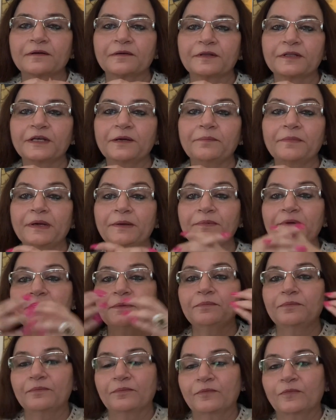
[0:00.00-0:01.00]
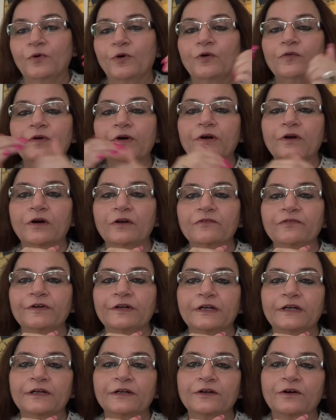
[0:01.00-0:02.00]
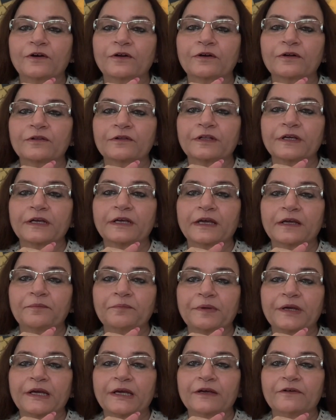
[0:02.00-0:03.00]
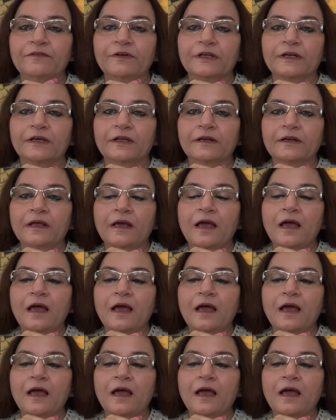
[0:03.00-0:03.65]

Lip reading: they may be overconfident, or they can behave in an